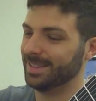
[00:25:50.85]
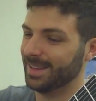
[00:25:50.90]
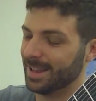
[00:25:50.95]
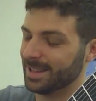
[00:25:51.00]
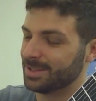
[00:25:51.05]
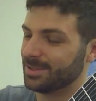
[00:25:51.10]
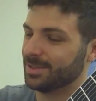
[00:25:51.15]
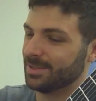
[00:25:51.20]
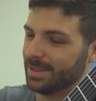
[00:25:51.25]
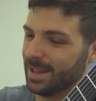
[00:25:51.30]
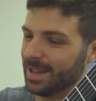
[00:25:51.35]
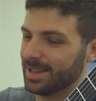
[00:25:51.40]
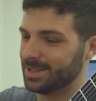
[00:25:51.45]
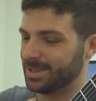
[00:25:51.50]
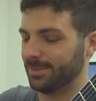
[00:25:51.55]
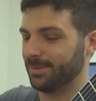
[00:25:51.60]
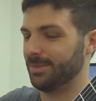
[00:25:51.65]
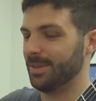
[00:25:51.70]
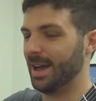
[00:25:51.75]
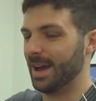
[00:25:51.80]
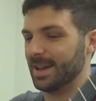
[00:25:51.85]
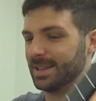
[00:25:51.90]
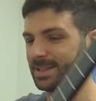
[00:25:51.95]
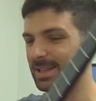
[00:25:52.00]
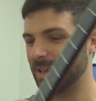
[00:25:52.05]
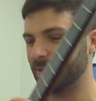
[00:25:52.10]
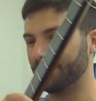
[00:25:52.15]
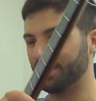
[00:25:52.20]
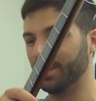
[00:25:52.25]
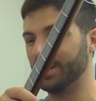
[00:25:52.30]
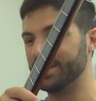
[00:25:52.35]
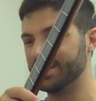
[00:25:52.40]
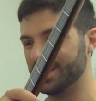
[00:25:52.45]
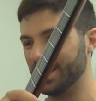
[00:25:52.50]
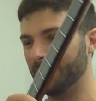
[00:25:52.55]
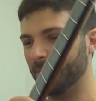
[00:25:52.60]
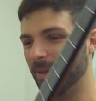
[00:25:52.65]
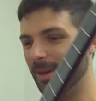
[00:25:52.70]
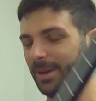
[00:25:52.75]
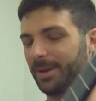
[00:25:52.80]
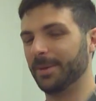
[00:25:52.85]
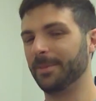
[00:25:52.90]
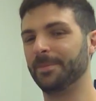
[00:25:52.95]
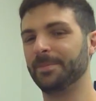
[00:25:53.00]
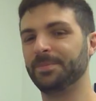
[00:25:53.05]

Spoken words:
that's yeah, it's pretty similar.